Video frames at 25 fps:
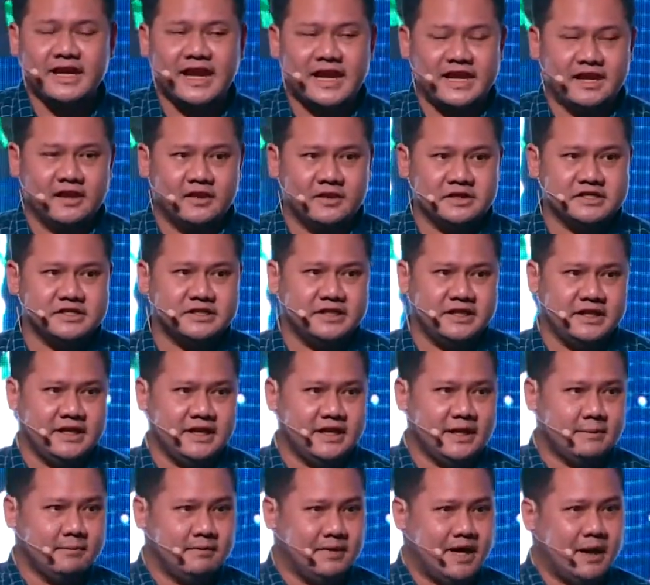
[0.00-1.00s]
I launched
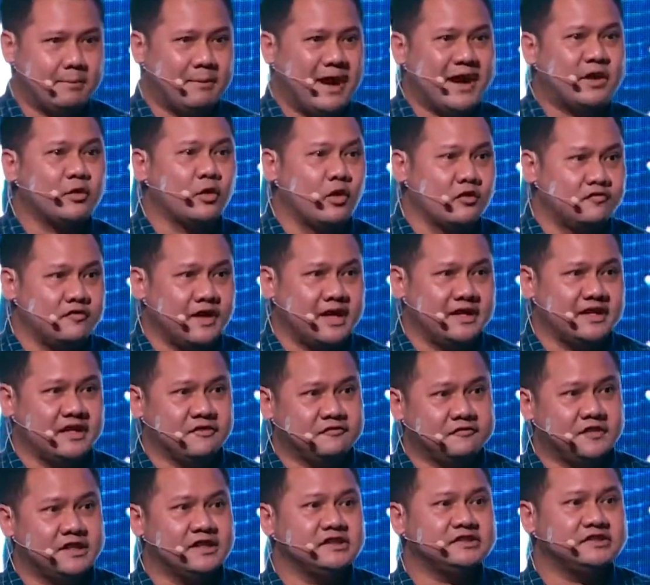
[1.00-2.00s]
a micro fund, the
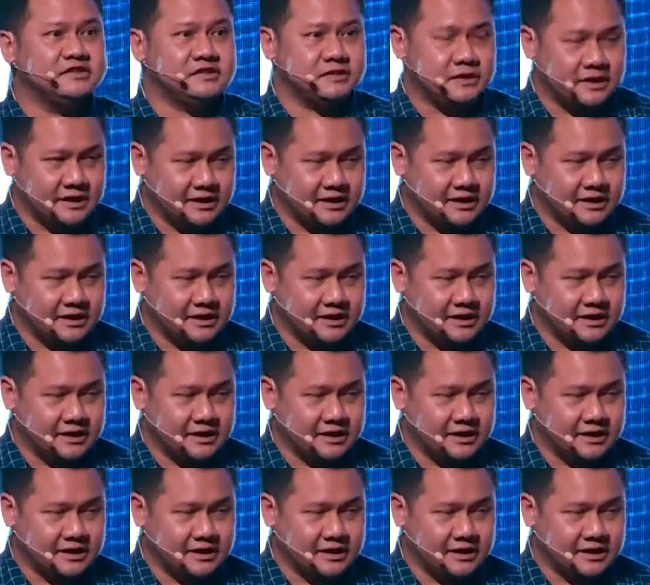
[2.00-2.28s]
first